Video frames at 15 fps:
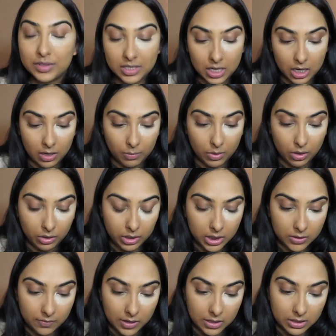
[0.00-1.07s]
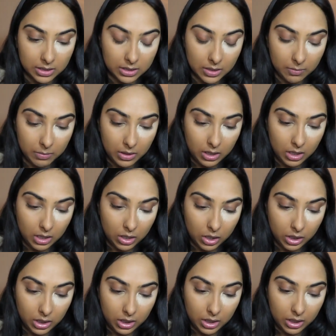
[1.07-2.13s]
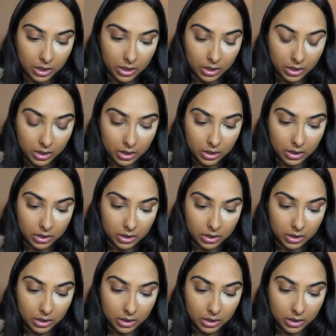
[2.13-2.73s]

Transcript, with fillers: Damn, all these faces I'm making on here.